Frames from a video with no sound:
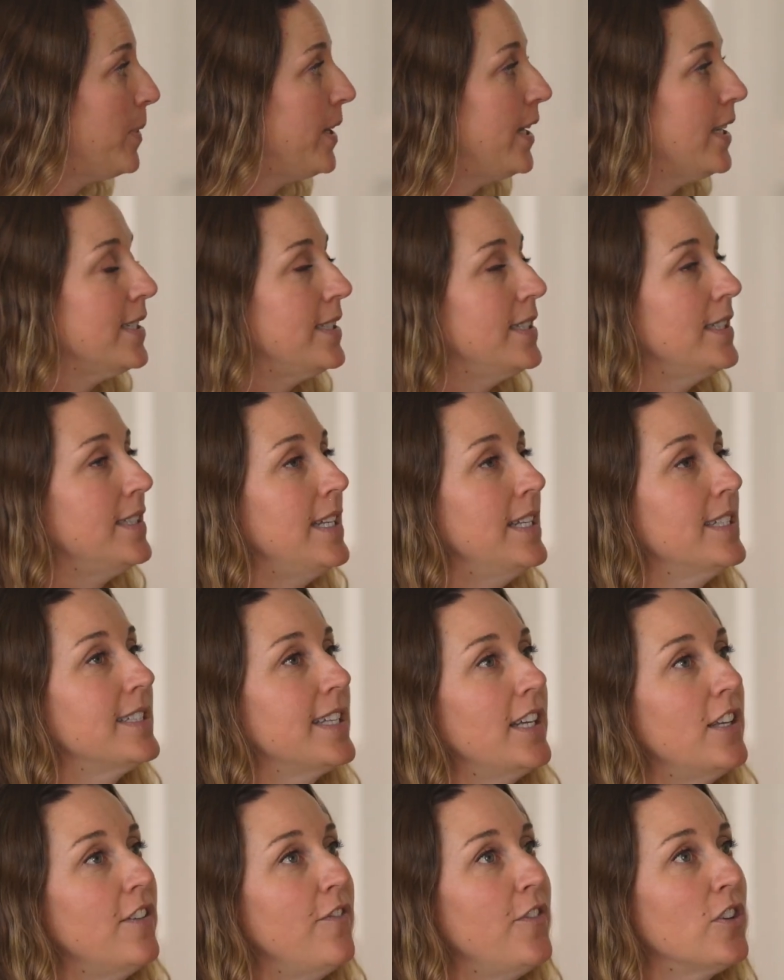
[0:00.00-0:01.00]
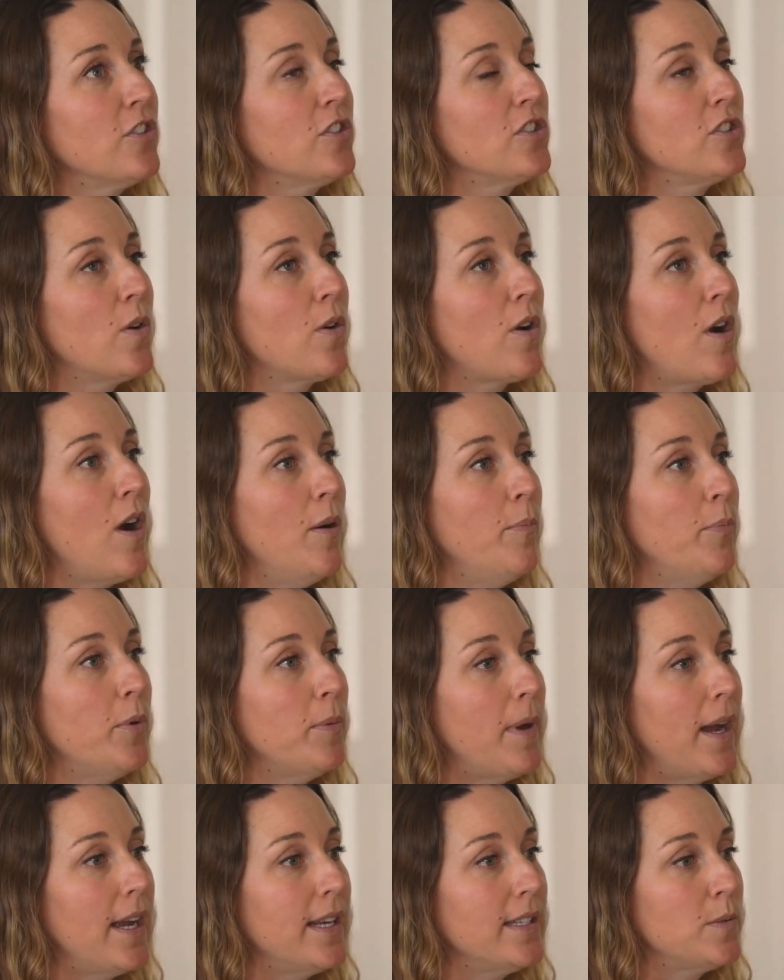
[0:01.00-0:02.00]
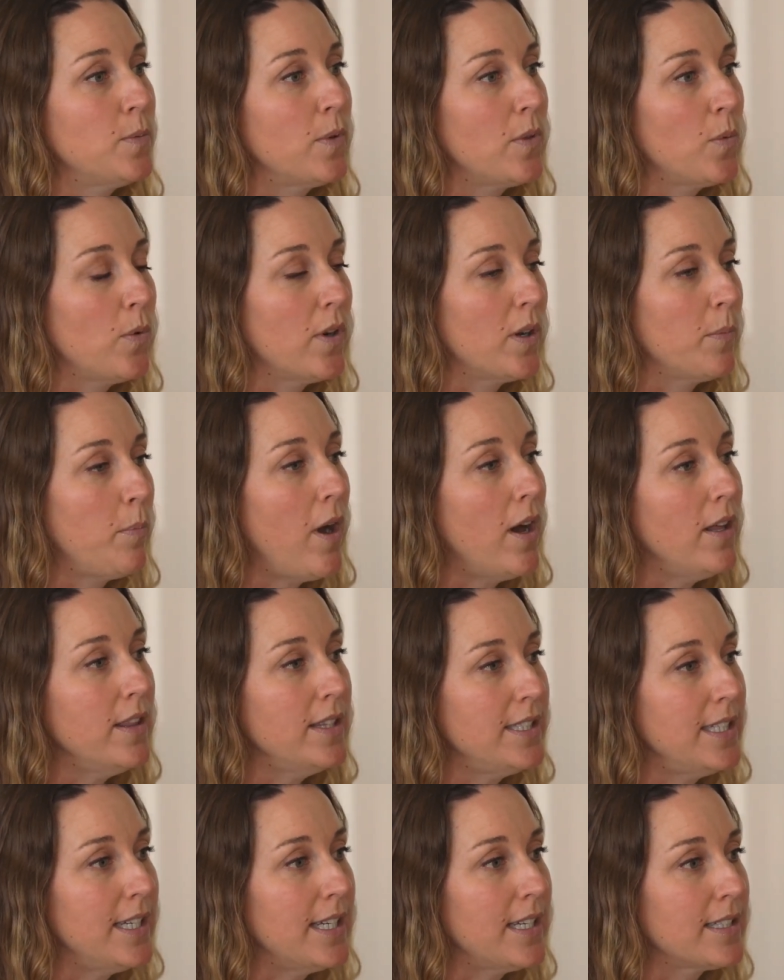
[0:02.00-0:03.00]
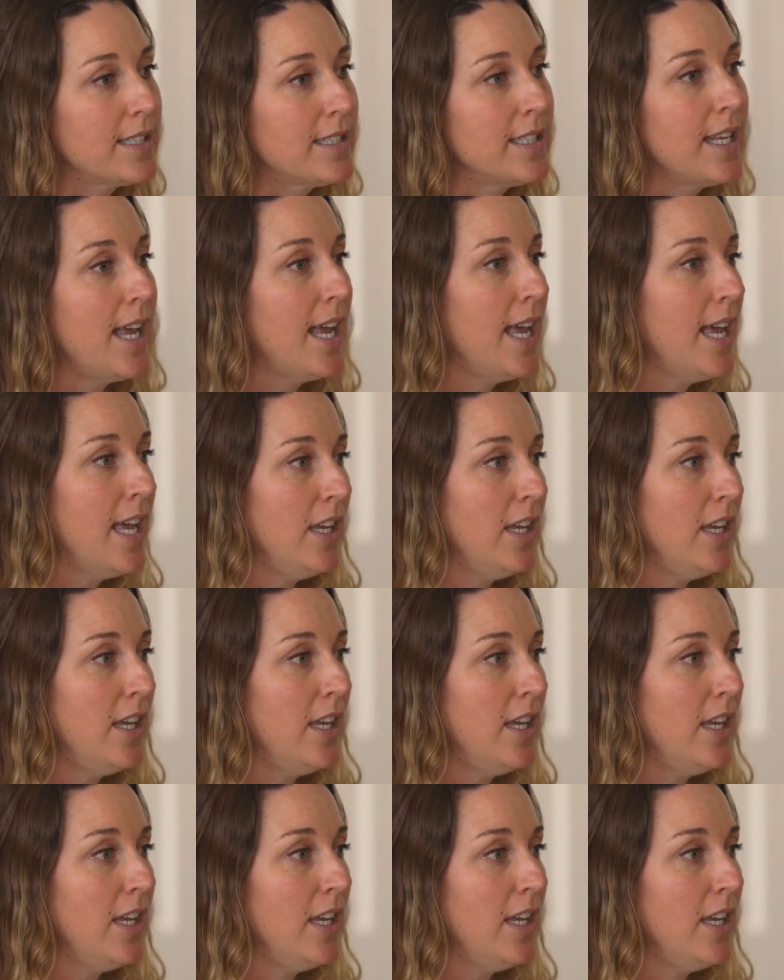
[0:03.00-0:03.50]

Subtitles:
Because it's like, if you're so compromised with work politics,